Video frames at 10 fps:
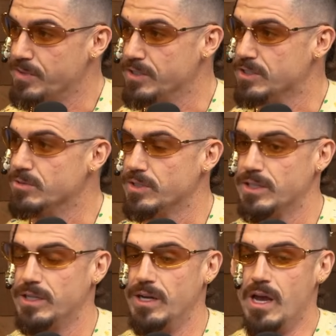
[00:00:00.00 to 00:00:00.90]
experiences
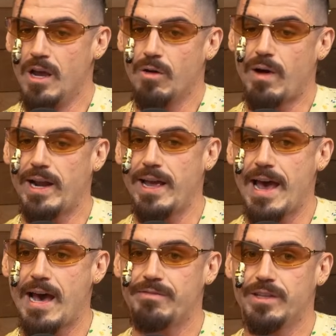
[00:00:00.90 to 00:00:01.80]
with it. Well, I didn't
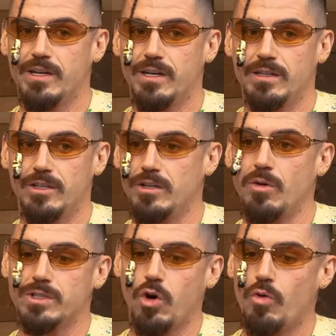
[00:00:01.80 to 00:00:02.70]
have
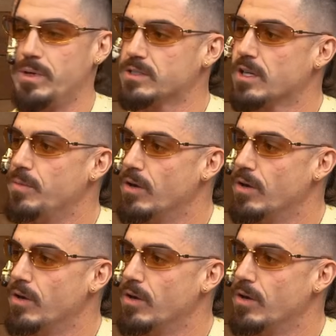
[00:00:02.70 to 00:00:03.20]
no one told me it's